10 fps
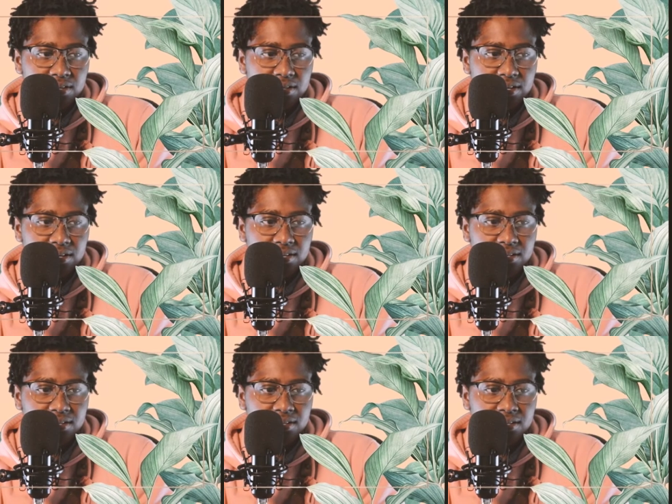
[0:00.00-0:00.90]

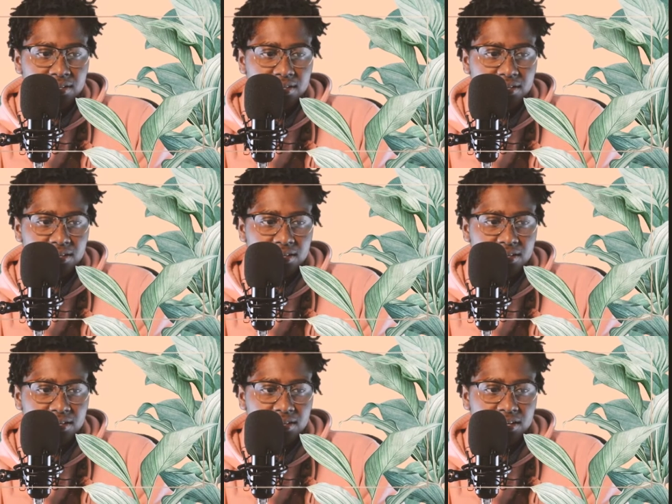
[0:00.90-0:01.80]
And
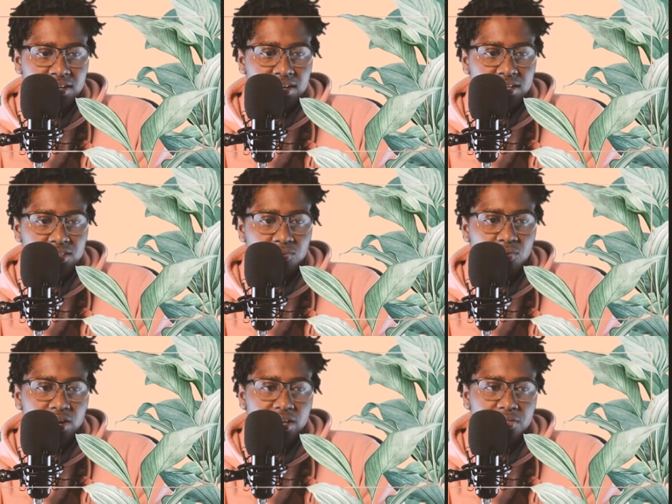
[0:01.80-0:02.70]
the
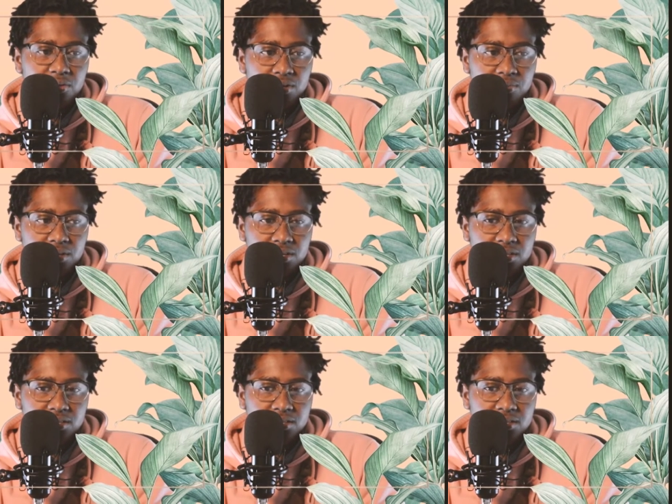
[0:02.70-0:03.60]
more I thought about
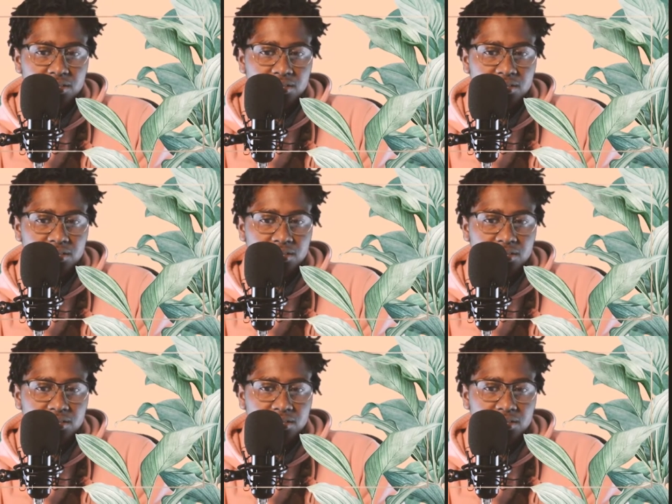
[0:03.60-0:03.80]
it,